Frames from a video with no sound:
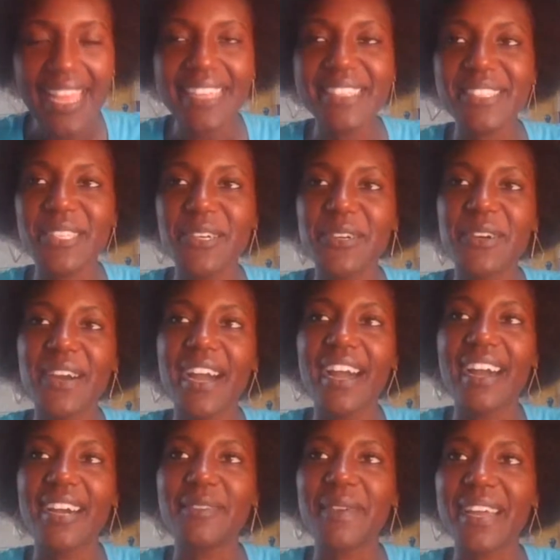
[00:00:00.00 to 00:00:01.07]
and so
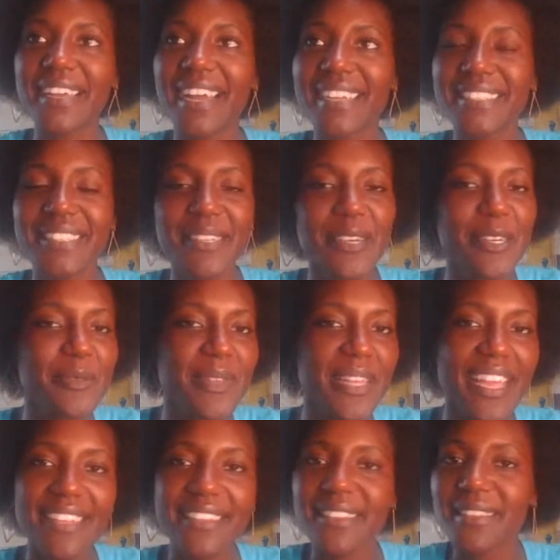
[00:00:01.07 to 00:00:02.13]
I got to the
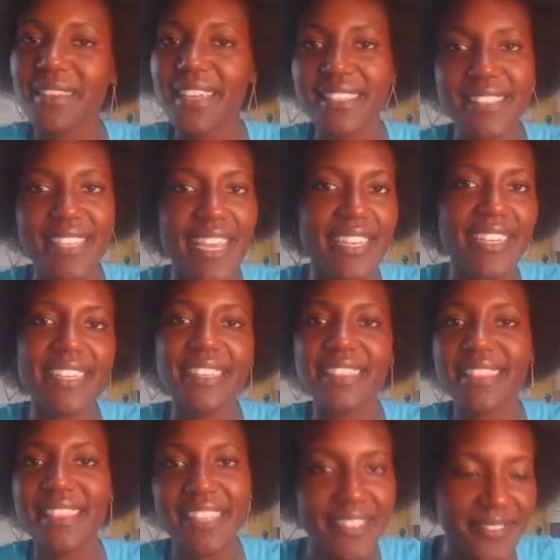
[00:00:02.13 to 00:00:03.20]
homeland, excited,
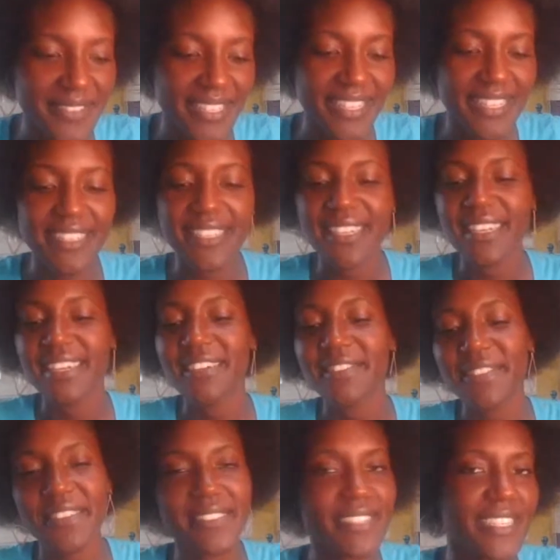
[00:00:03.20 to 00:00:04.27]
loved it.
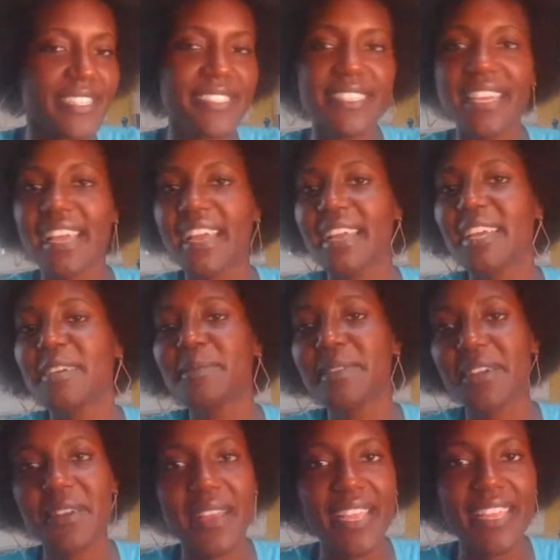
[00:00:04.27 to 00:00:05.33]
First, second
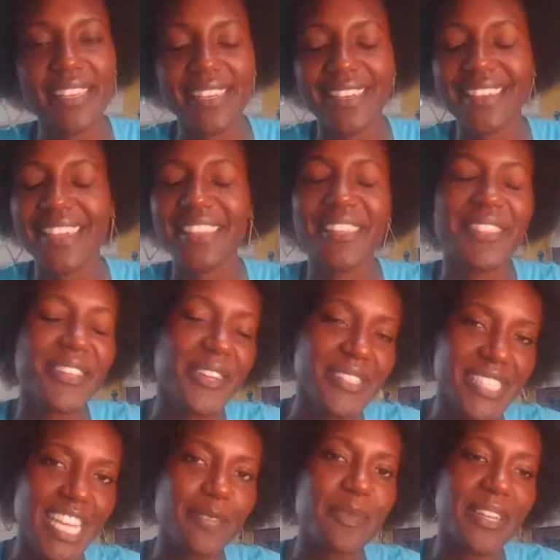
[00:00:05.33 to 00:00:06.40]
time, great. Now the
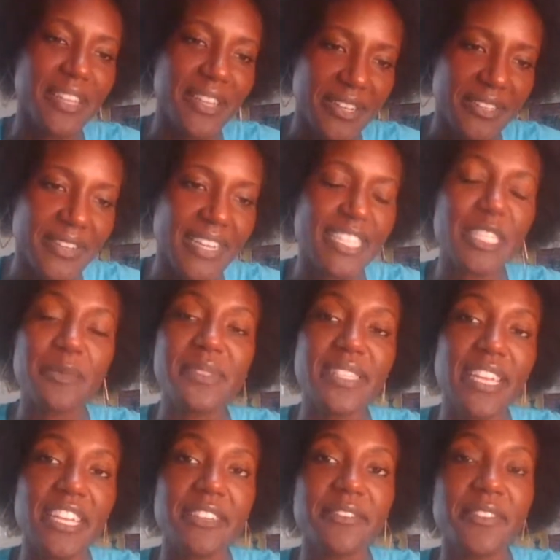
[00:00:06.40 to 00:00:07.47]
third time I go, I end up
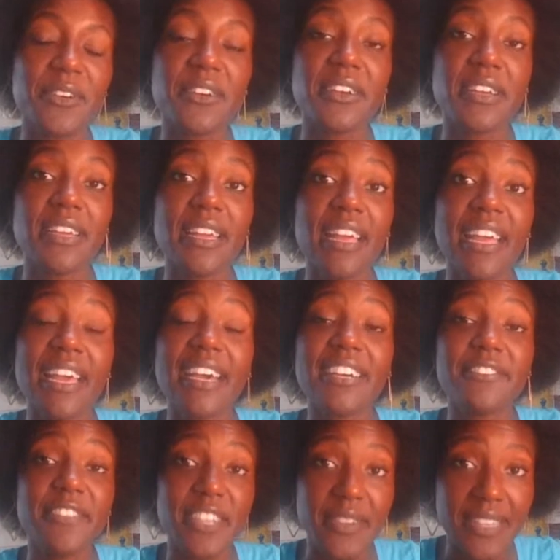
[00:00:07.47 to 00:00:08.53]
staying for
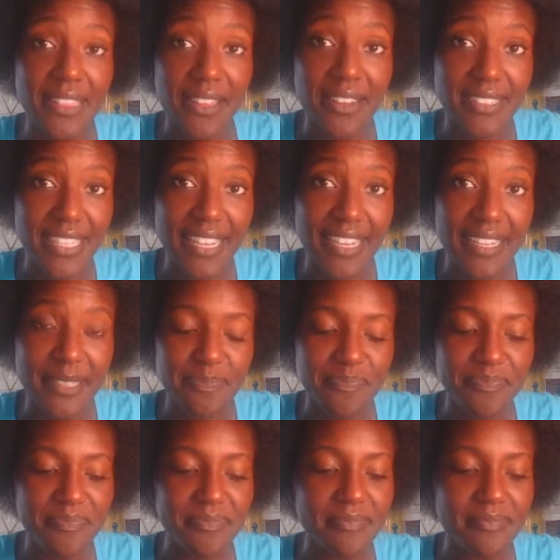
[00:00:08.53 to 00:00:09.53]
a very long time.